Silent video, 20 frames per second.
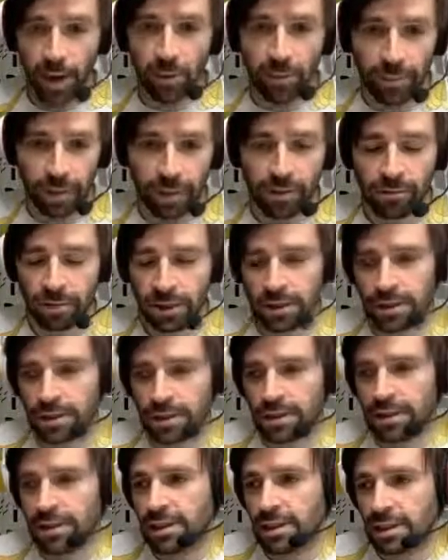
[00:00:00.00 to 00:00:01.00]
really helped me
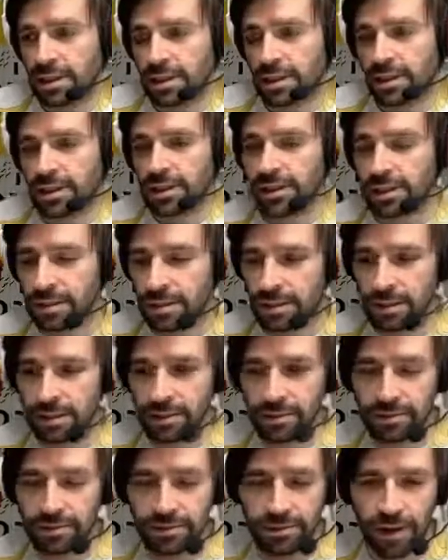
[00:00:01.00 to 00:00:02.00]
was
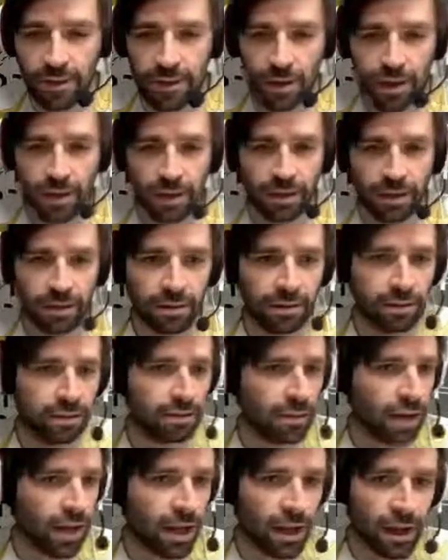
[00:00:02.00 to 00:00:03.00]
just
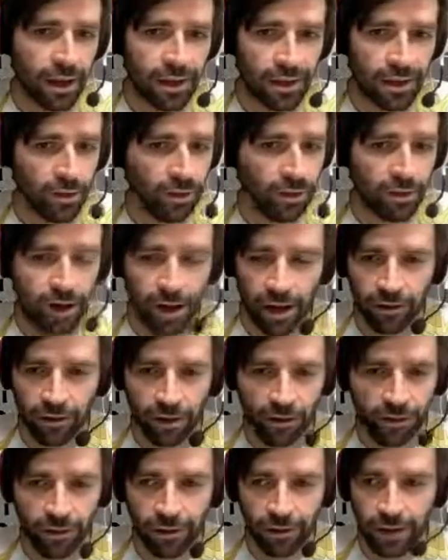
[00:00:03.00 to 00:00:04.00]
grabbing a
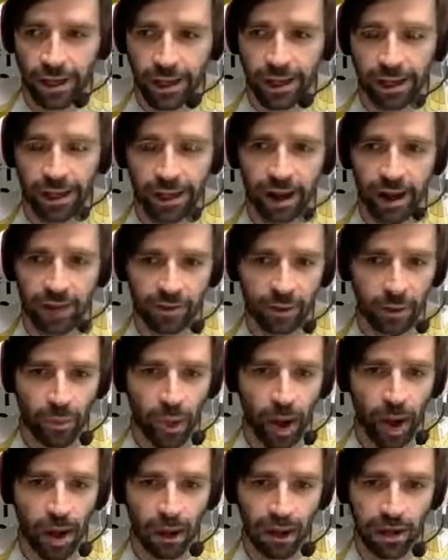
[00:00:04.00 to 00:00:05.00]
crew head referee at an
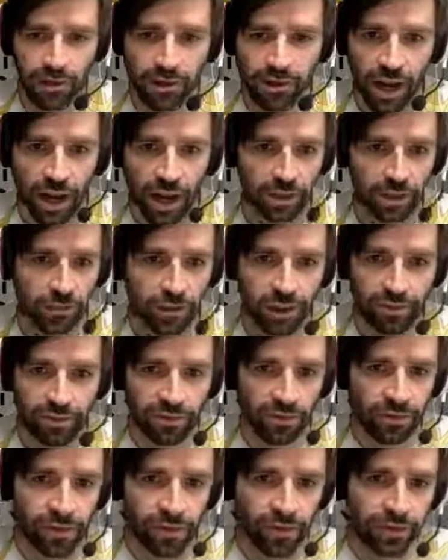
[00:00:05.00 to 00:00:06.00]
after party and
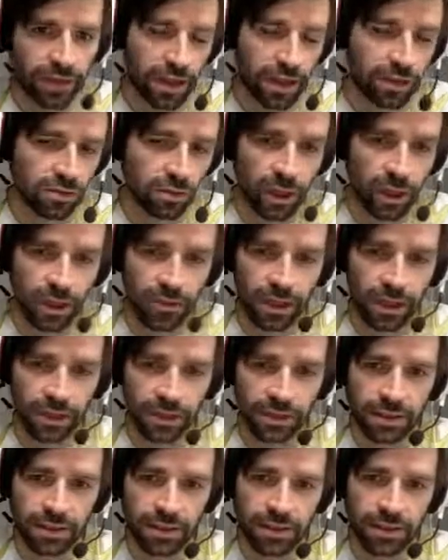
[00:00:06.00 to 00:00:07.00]
chatting with them for 15,
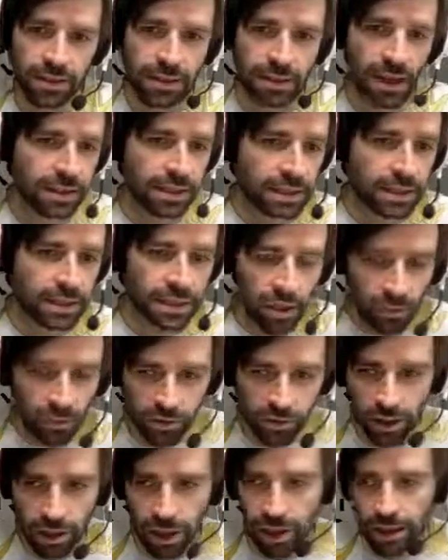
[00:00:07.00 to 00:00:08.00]
20 minutes. It
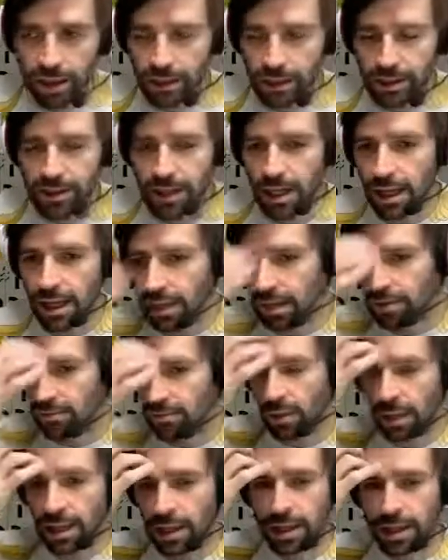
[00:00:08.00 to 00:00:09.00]
just helps you get an
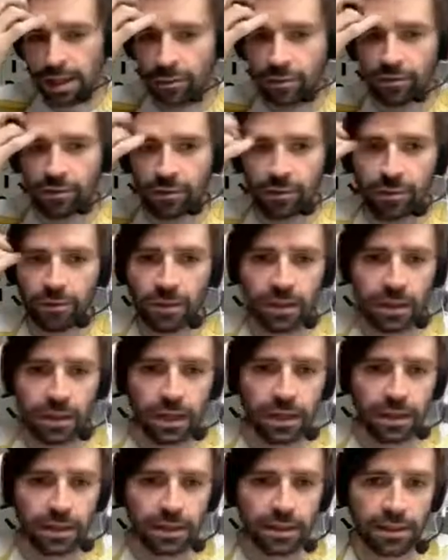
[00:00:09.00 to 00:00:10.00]
understanding of where they're coming
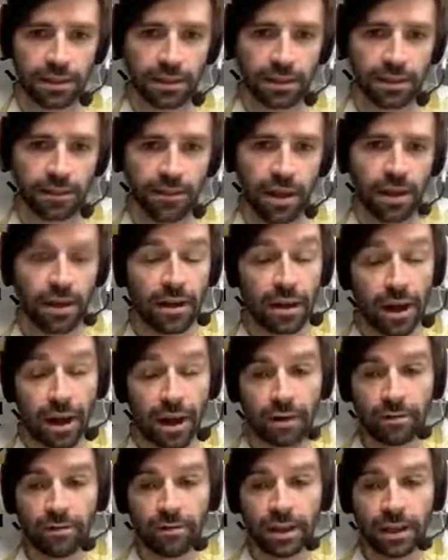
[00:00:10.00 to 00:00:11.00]
from and all that kind of stuff.
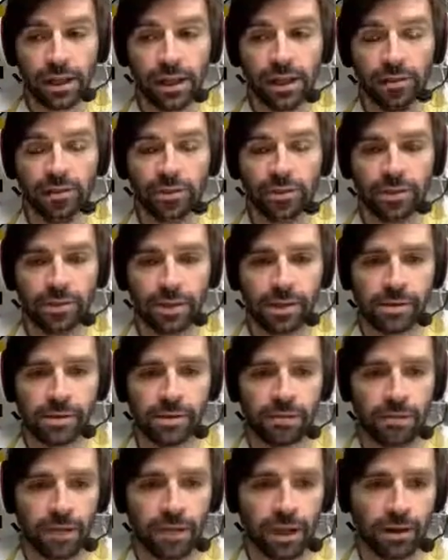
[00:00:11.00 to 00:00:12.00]
And it really
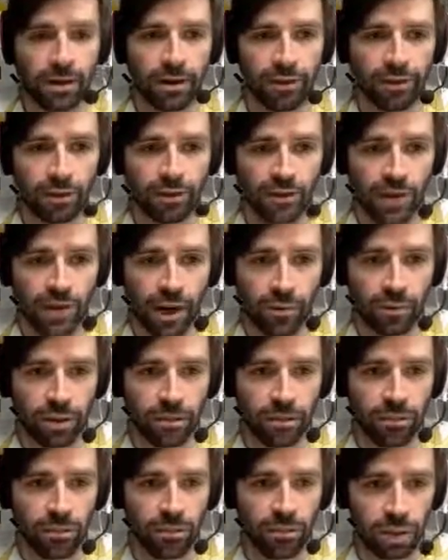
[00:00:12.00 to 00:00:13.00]
helps when you have to
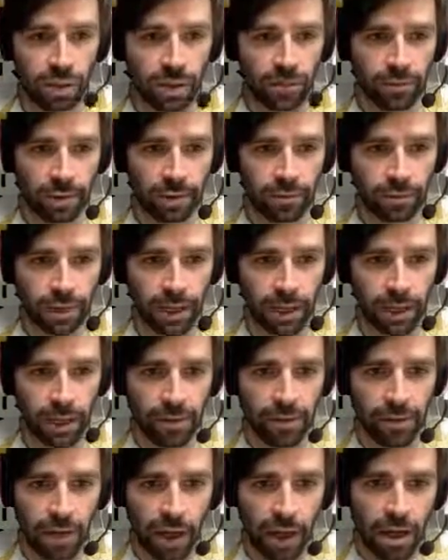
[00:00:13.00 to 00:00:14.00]
chat with them in the middle
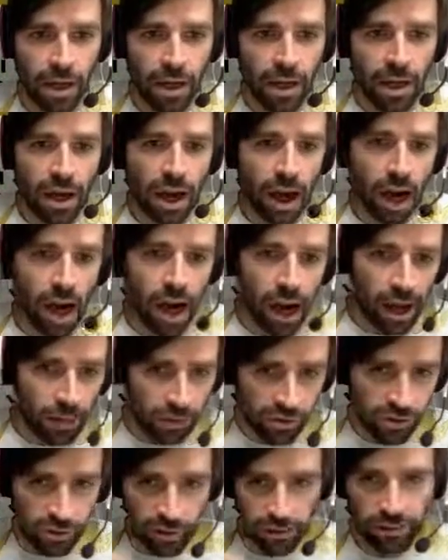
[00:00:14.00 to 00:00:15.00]
of a game.
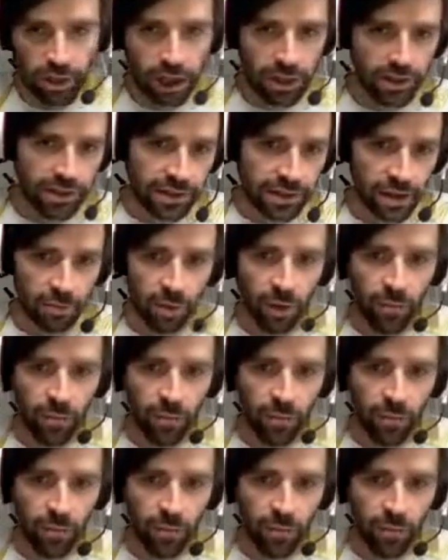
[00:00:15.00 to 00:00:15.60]
It helps you to